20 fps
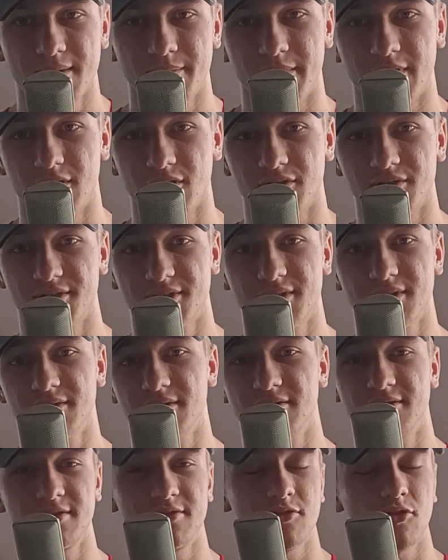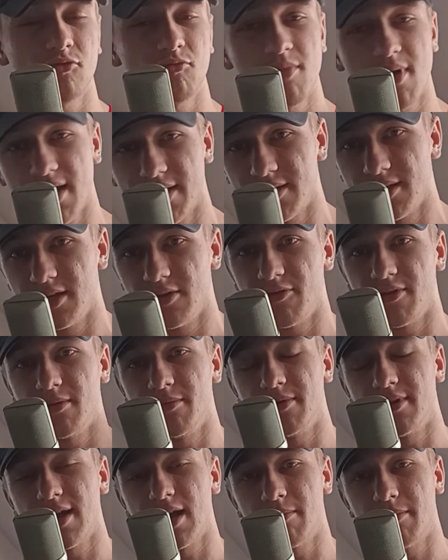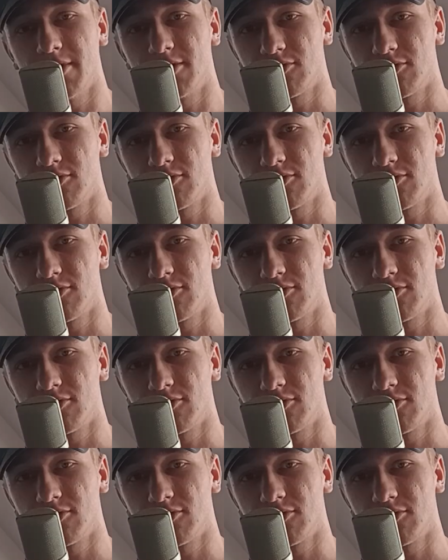because nobody will be able